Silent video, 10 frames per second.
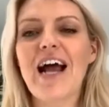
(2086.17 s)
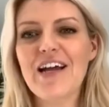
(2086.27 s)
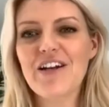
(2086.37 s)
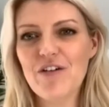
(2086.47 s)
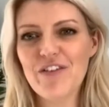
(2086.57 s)

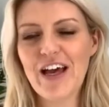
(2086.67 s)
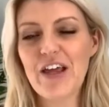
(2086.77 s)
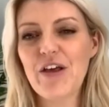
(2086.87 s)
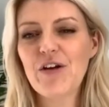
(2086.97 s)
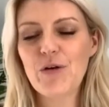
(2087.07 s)
head over there.
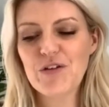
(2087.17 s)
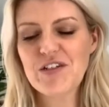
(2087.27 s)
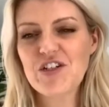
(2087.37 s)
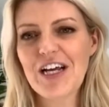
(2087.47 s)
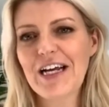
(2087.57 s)
You can
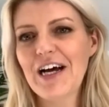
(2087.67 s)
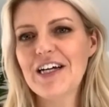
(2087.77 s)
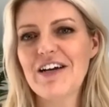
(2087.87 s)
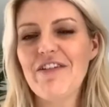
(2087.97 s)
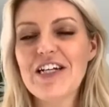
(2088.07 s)
also check out
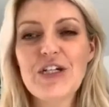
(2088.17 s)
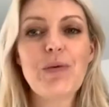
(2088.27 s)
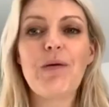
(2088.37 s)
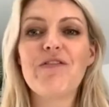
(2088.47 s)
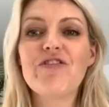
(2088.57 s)
our directory
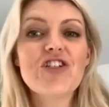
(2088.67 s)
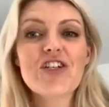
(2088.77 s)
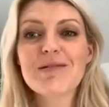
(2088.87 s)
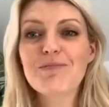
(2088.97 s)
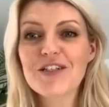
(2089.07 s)
where we've
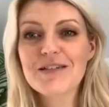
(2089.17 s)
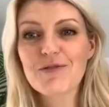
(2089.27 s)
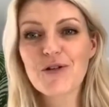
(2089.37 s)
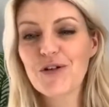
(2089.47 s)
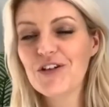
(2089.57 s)
just put
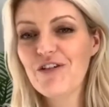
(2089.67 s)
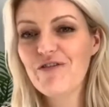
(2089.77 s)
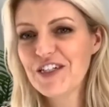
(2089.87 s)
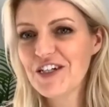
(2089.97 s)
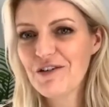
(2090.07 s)
some cool new
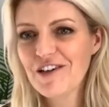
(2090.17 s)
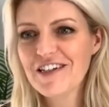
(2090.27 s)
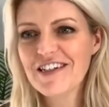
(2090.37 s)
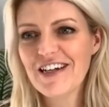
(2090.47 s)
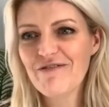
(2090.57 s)
video
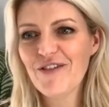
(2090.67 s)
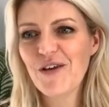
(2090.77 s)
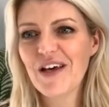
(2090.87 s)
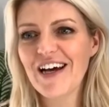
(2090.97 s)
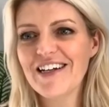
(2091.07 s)
content for
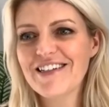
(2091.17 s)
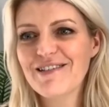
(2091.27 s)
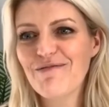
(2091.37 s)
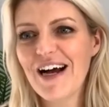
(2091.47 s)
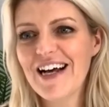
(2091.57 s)
you guys
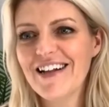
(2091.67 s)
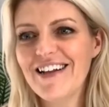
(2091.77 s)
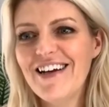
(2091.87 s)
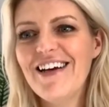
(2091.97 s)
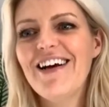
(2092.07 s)
as
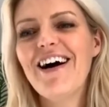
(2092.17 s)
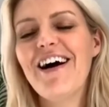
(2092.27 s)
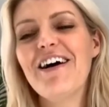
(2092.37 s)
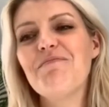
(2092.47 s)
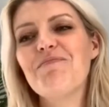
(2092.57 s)
well.
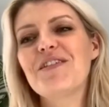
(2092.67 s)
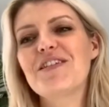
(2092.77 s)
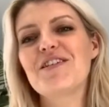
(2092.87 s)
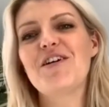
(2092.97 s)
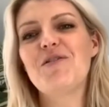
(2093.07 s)

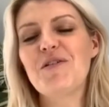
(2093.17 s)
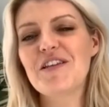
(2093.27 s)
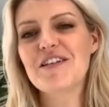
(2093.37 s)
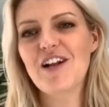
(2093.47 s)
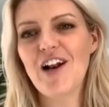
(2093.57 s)
So
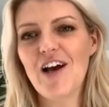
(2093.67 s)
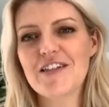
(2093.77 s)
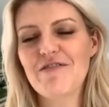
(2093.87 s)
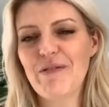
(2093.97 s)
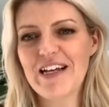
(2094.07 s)
there's
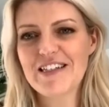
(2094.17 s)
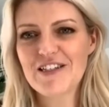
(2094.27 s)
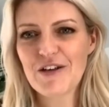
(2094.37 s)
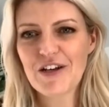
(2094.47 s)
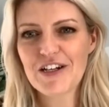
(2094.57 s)
lots of
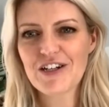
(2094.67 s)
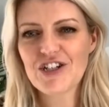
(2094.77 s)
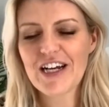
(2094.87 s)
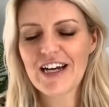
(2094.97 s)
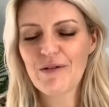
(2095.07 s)
places you can
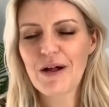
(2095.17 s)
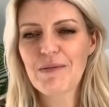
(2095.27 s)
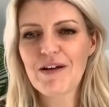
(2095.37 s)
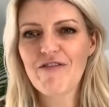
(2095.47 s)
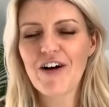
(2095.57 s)
check out the
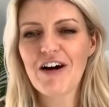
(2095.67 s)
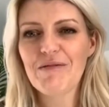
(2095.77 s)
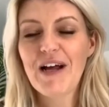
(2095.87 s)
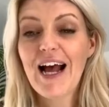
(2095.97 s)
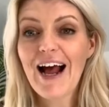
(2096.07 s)
Wellbeing
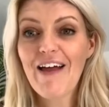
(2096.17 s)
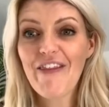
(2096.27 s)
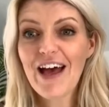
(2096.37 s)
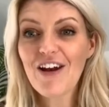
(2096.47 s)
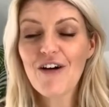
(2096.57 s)
Farm,
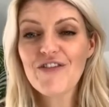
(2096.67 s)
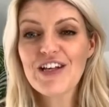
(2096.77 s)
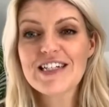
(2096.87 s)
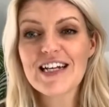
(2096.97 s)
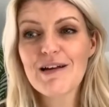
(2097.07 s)
and then
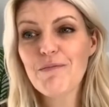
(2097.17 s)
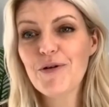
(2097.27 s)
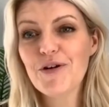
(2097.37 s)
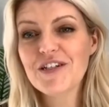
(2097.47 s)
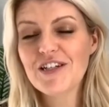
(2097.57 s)
obviously
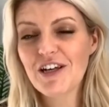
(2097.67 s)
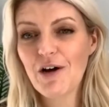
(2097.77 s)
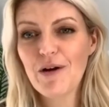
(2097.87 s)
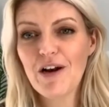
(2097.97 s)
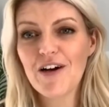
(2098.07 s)
book to
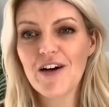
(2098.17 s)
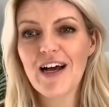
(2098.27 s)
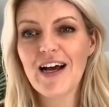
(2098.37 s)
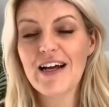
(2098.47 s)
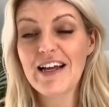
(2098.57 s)
go
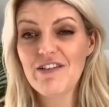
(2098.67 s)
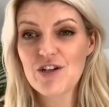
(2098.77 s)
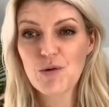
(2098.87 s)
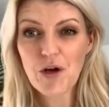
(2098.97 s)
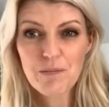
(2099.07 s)
along either
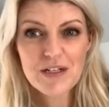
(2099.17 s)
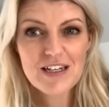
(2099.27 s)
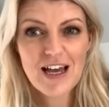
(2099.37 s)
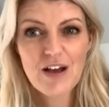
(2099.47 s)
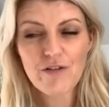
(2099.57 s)
to an open
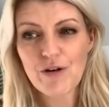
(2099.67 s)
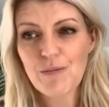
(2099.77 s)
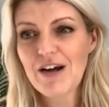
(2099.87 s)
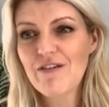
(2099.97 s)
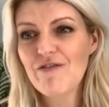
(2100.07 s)
day or for a
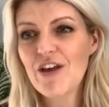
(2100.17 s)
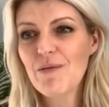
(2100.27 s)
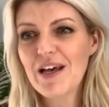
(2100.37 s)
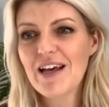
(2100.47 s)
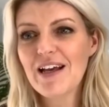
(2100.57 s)
private
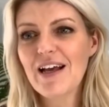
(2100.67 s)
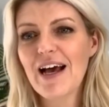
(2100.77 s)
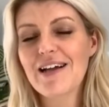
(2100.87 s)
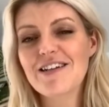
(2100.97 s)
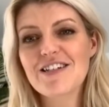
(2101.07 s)
viewing, and